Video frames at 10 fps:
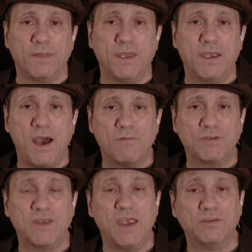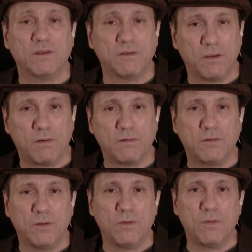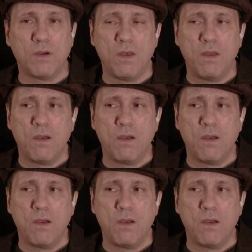The conversation turned to